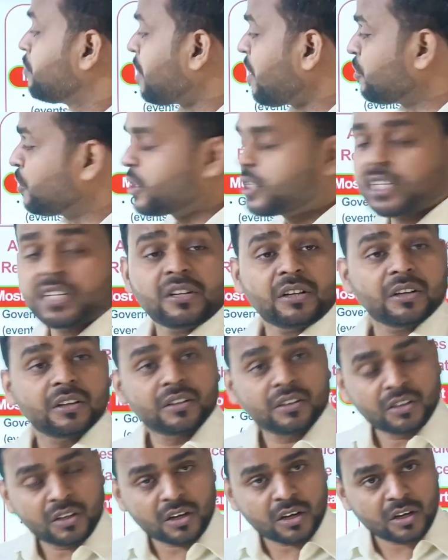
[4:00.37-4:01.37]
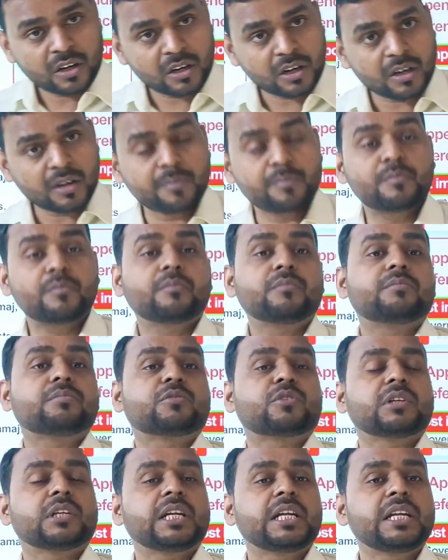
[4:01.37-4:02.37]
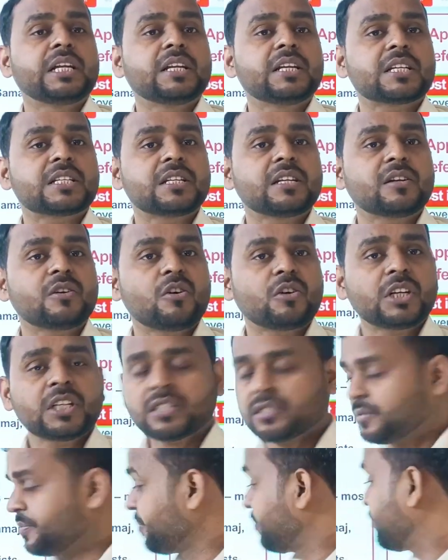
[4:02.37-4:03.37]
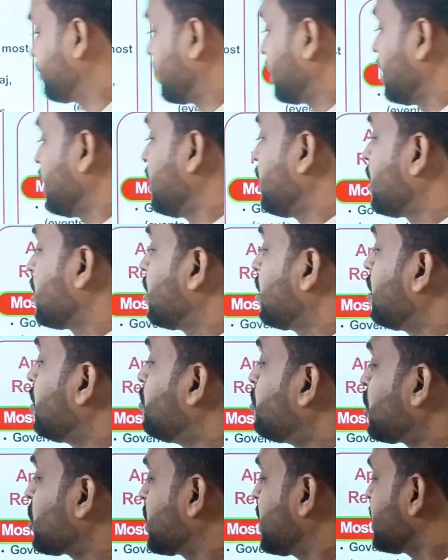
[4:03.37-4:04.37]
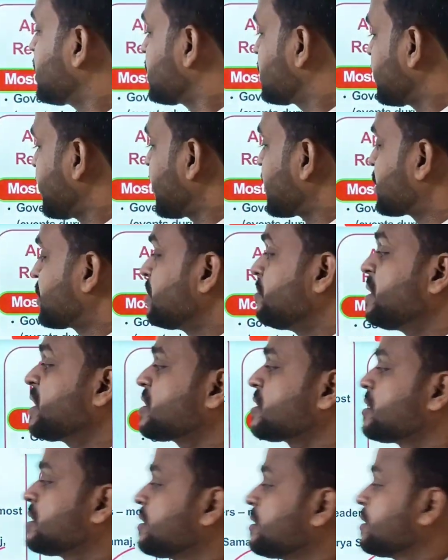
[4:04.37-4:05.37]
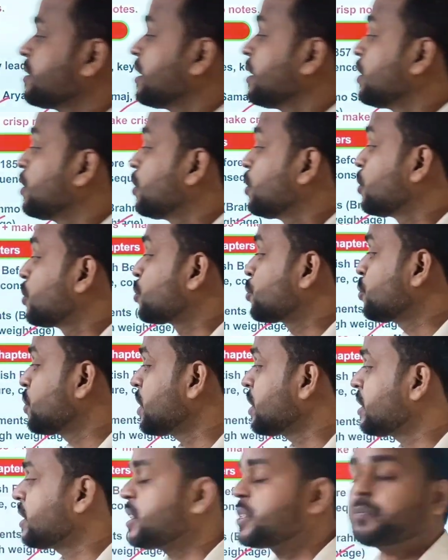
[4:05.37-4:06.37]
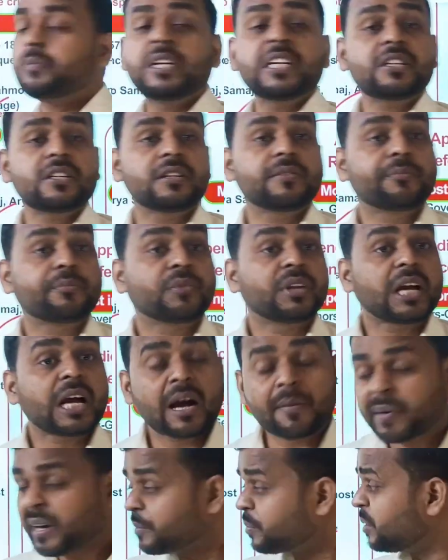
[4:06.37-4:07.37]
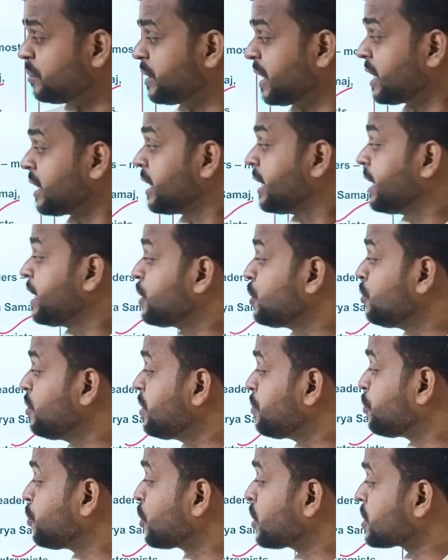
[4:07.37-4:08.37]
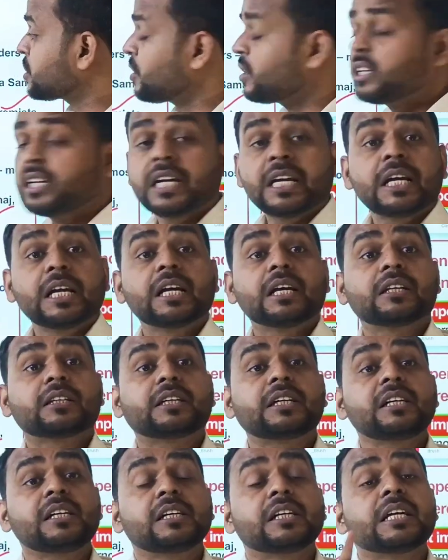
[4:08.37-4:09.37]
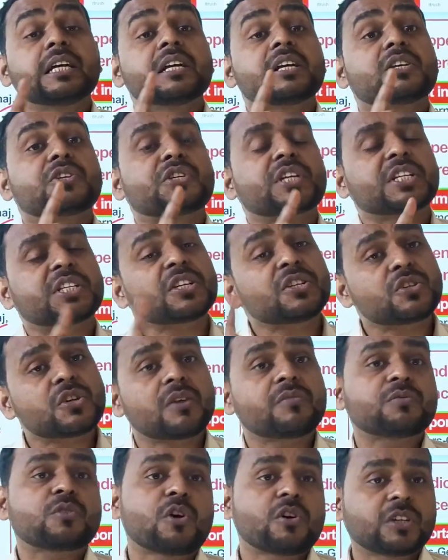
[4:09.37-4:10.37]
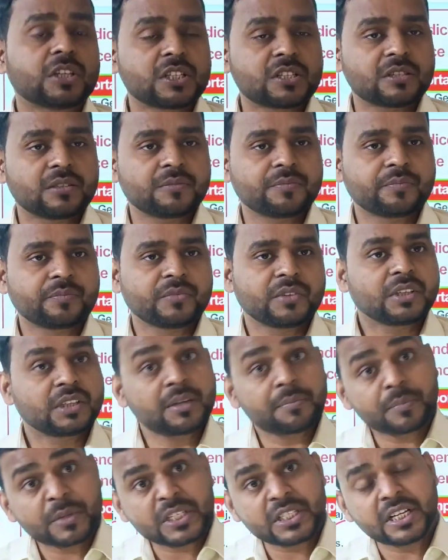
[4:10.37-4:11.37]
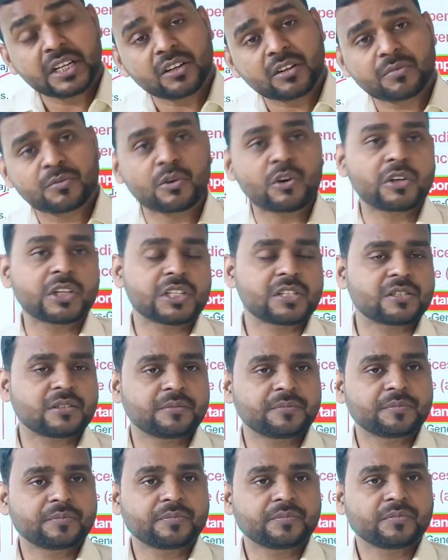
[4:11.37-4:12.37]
foundation of Indian National Congress, moderates, extremists, Surat split. Apart from that, here you will focus on the sessions of Congress, the president of Congress,